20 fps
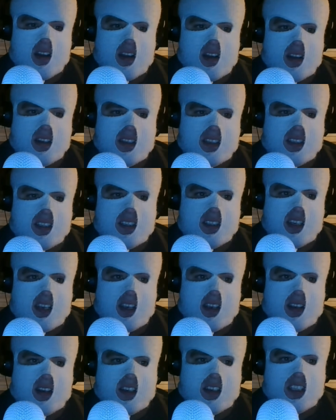Let's
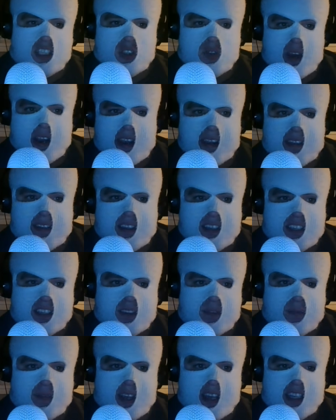see. Strengths:
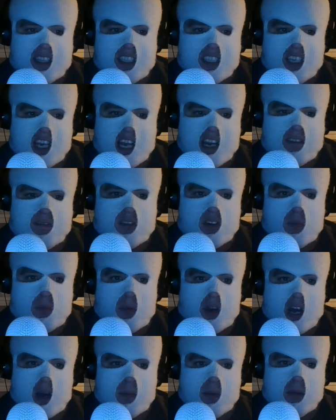insightful
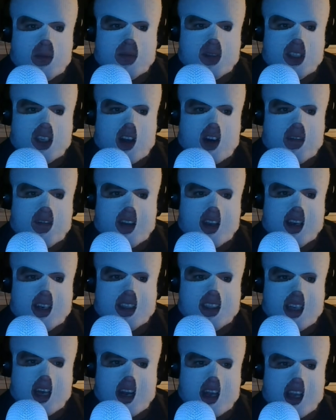problem solving,
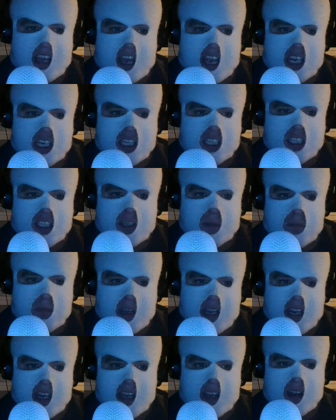dedication to
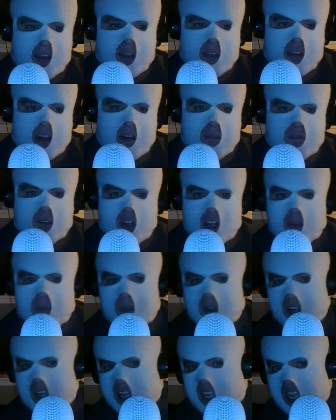meaning, thoughtful
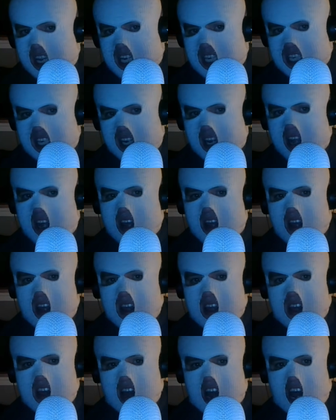communication,
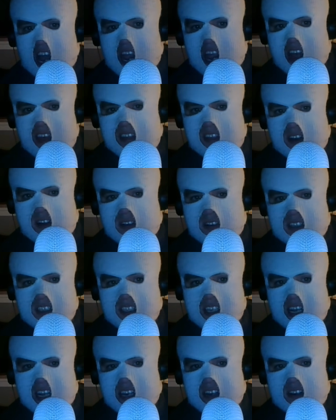high ethical
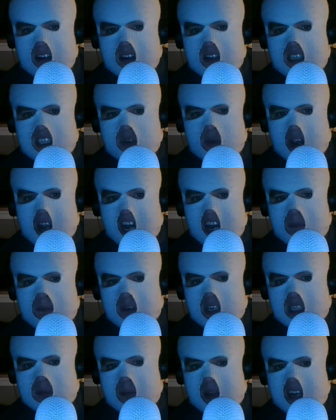standards, creative
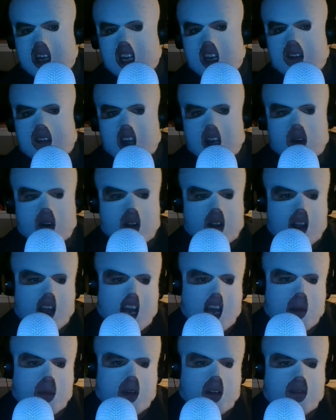perspective, and
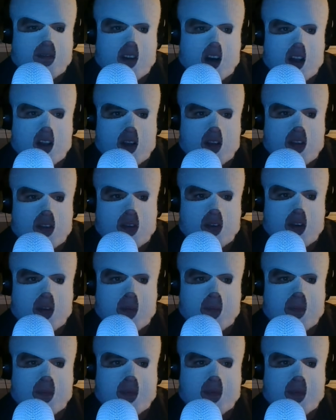reliable follow-through.